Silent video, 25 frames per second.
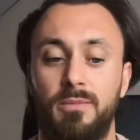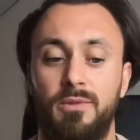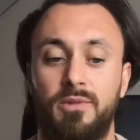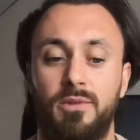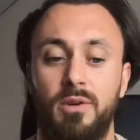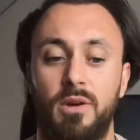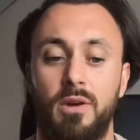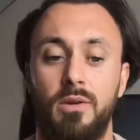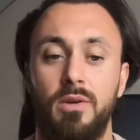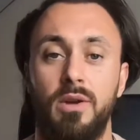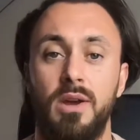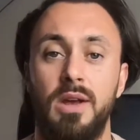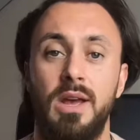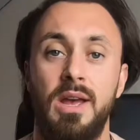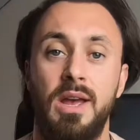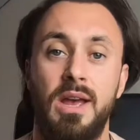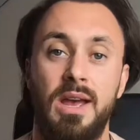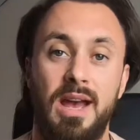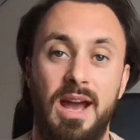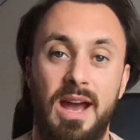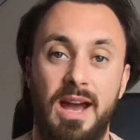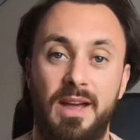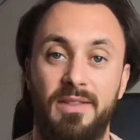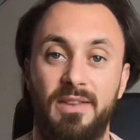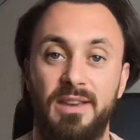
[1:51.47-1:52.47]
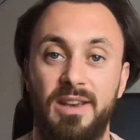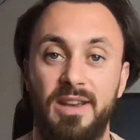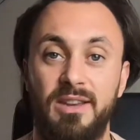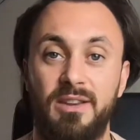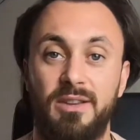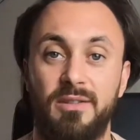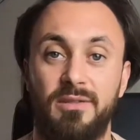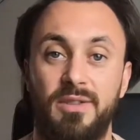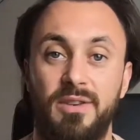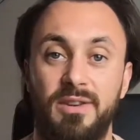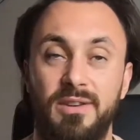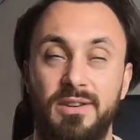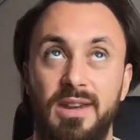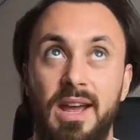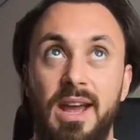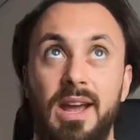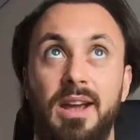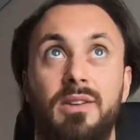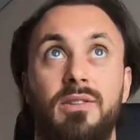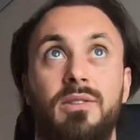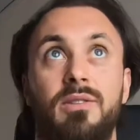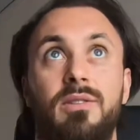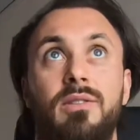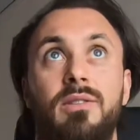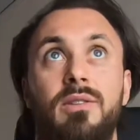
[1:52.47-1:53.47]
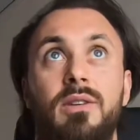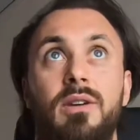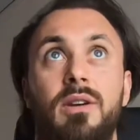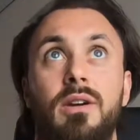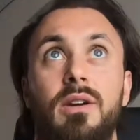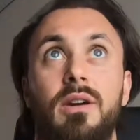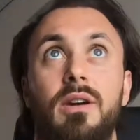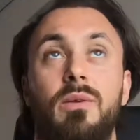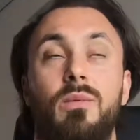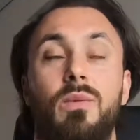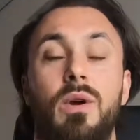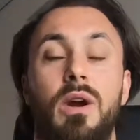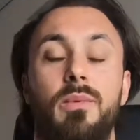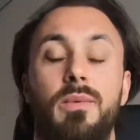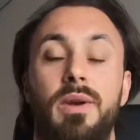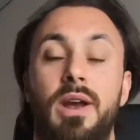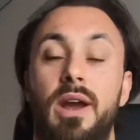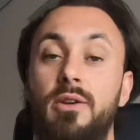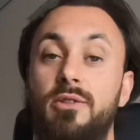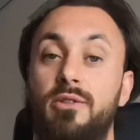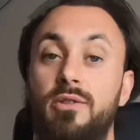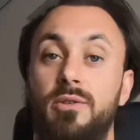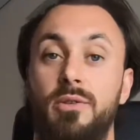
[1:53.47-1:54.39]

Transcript: So at the end of the next, where are we at?